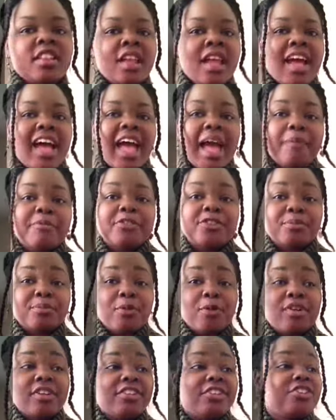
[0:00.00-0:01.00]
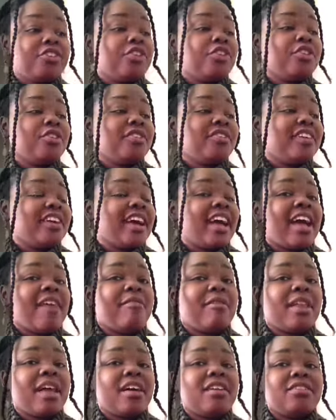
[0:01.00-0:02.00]
have some more to show you. I think I
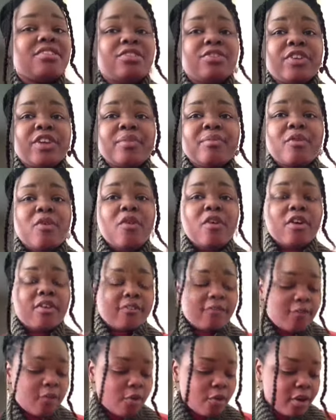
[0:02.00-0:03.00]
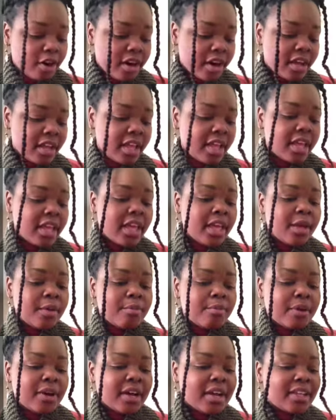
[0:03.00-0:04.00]
have about 3 more or 4.
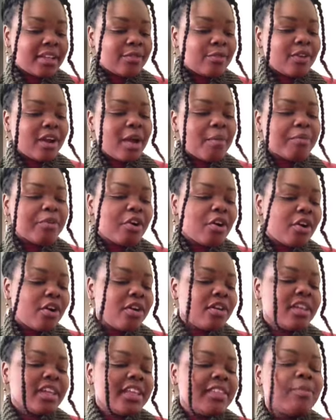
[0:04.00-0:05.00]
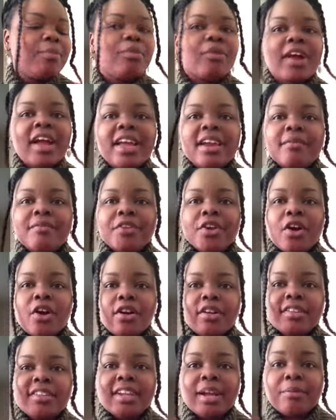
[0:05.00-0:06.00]
But the brand of
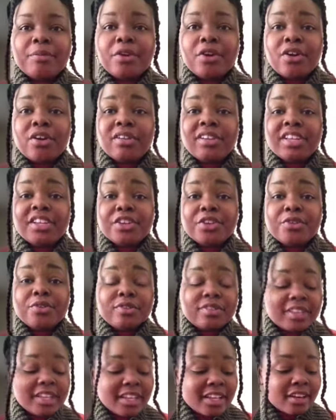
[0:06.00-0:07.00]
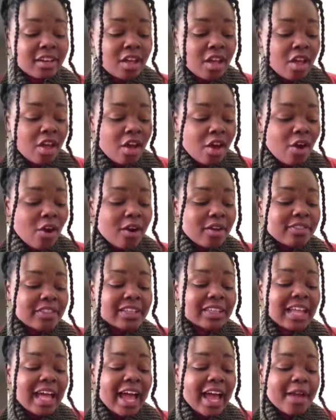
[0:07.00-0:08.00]
yarns that I'm currently using are the
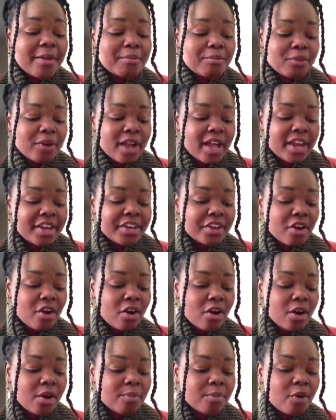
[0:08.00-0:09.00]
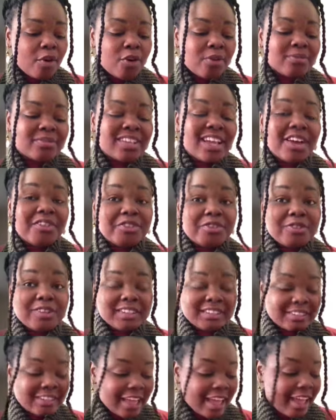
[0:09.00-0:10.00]
Line brand yarn, Hometown
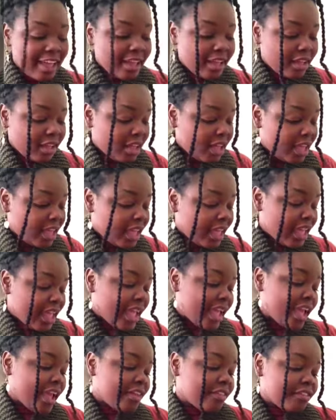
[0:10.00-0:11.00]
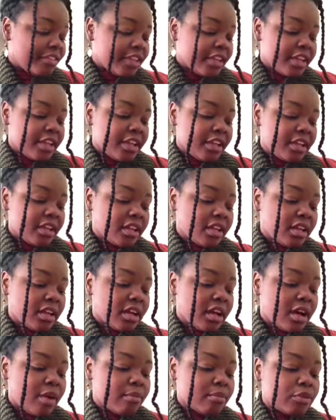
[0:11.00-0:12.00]
USA, and the
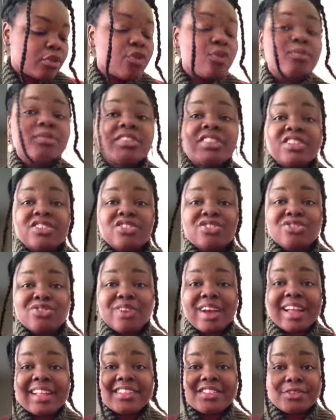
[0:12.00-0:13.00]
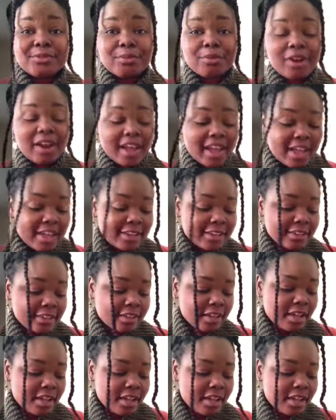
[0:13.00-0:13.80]
Loops and Threads brand,